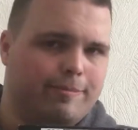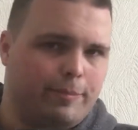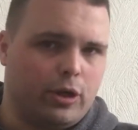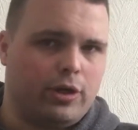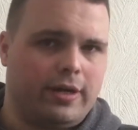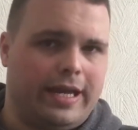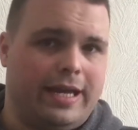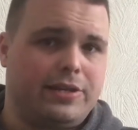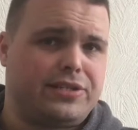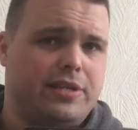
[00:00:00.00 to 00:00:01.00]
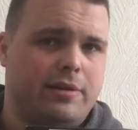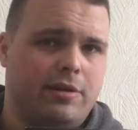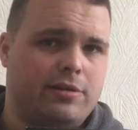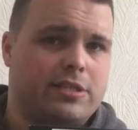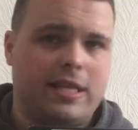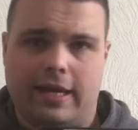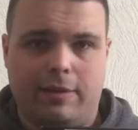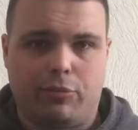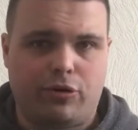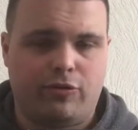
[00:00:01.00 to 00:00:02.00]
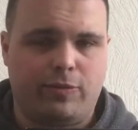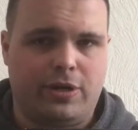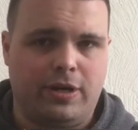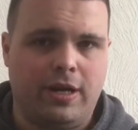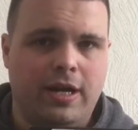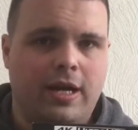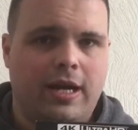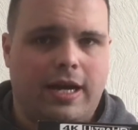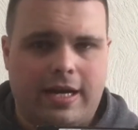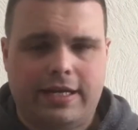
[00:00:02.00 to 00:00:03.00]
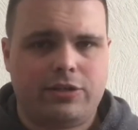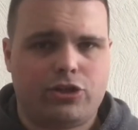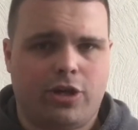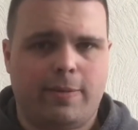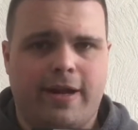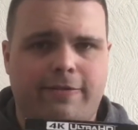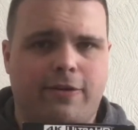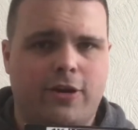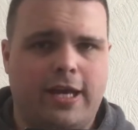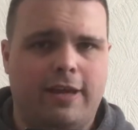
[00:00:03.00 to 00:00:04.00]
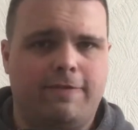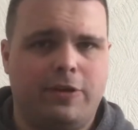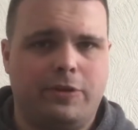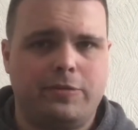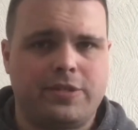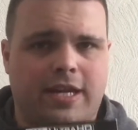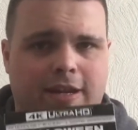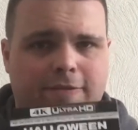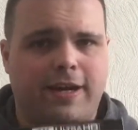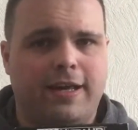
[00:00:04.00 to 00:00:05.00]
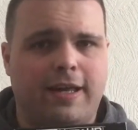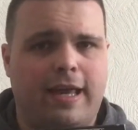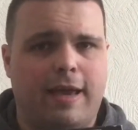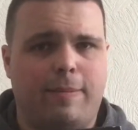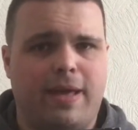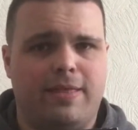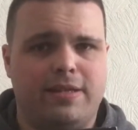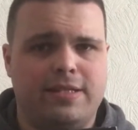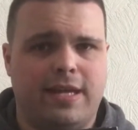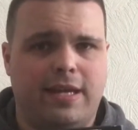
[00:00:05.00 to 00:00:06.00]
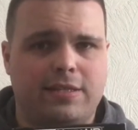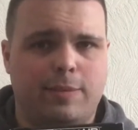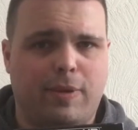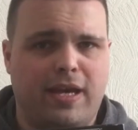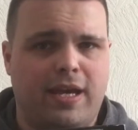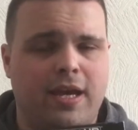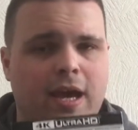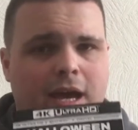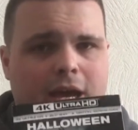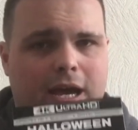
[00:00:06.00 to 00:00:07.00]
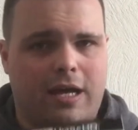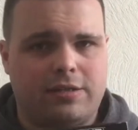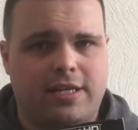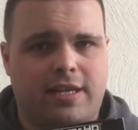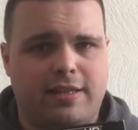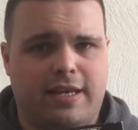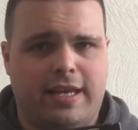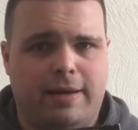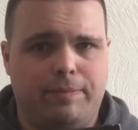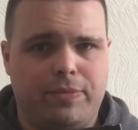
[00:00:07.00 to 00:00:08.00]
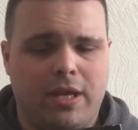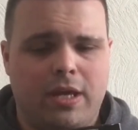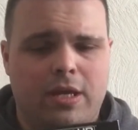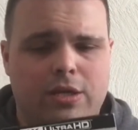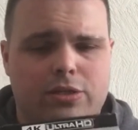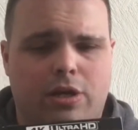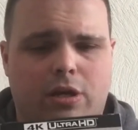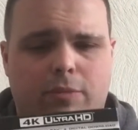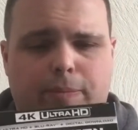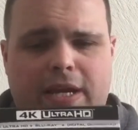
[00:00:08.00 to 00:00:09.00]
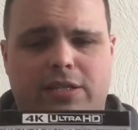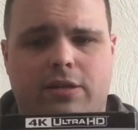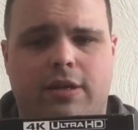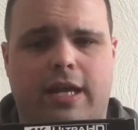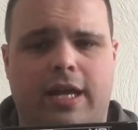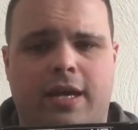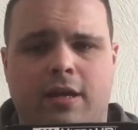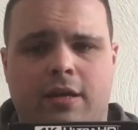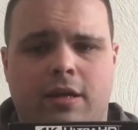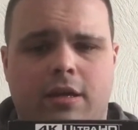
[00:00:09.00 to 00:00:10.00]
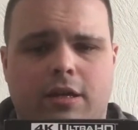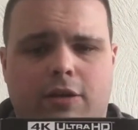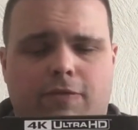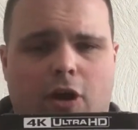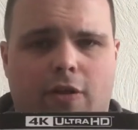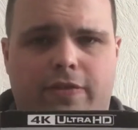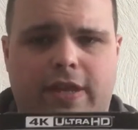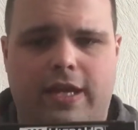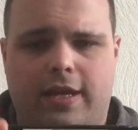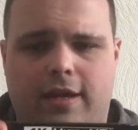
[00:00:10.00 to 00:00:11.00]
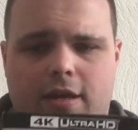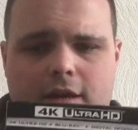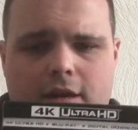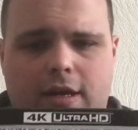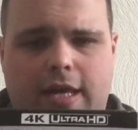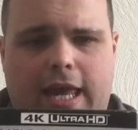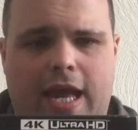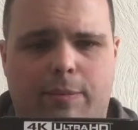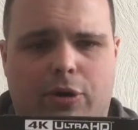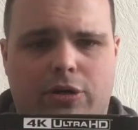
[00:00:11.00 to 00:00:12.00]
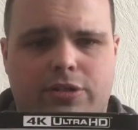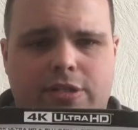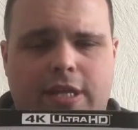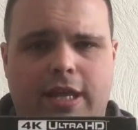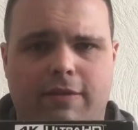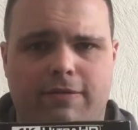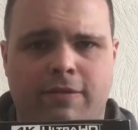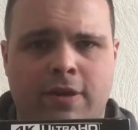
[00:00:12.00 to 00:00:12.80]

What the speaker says: but it's a slight improvement. I enjoy my 4K films, and if I can get better than 1080p, I'll take the hit. So based on here, you've got the cardboard sleeve